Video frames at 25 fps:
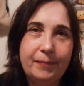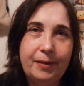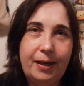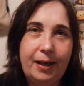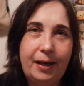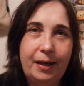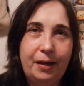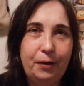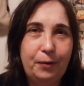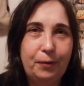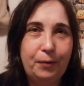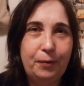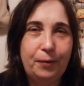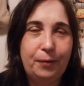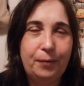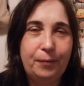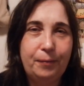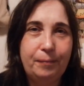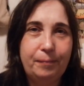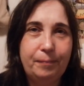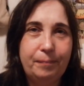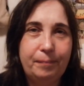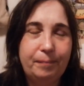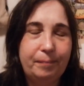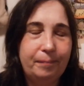I don't know.
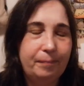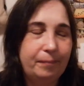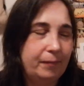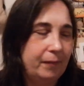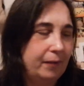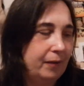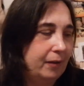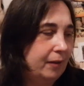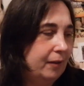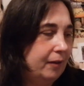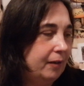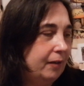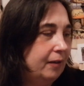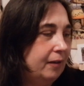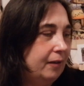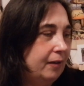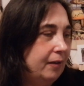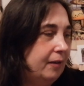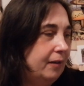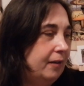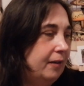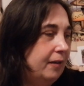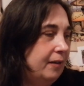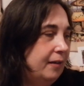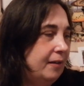
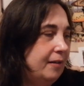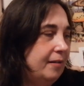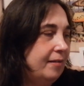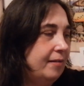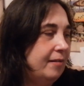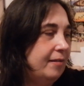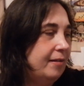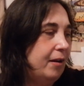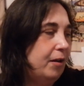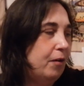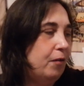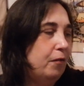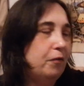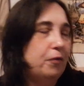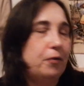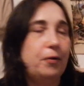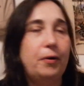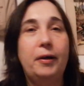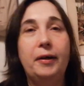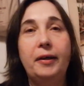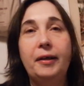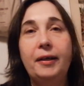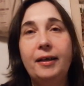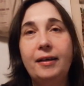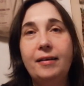This is how
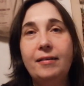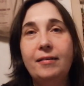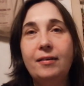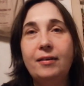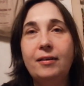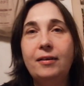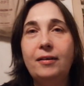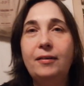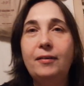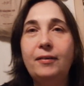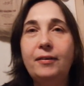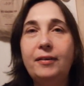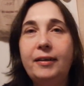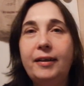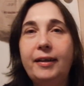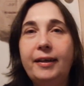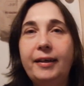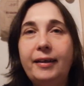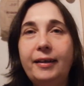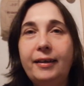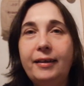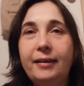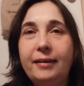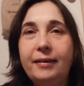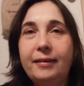Veronica is gonna look
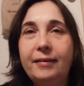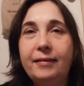like.